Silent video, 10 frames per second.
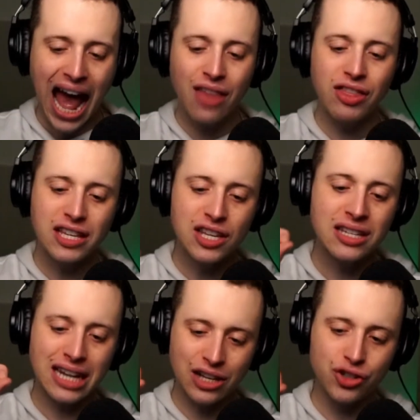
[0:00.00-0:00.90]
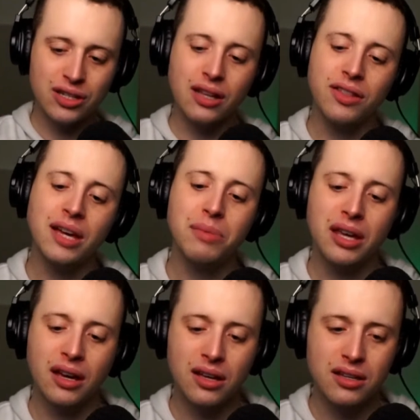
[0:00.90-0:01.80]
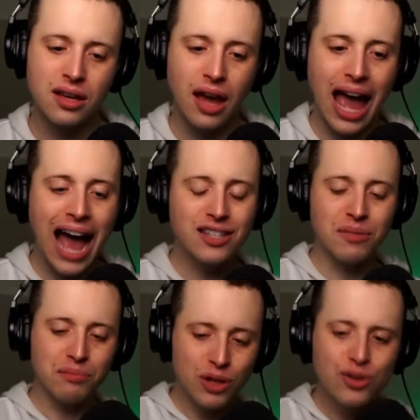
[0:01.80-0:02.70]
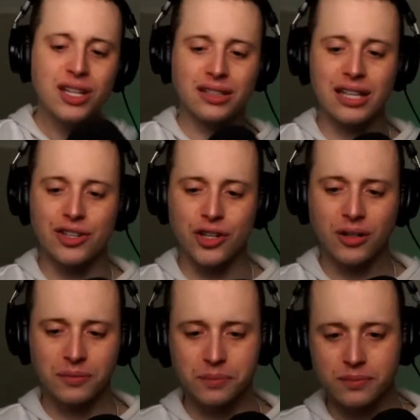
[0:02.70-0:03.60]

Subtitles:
And this is an interesting thing because as a music teacher,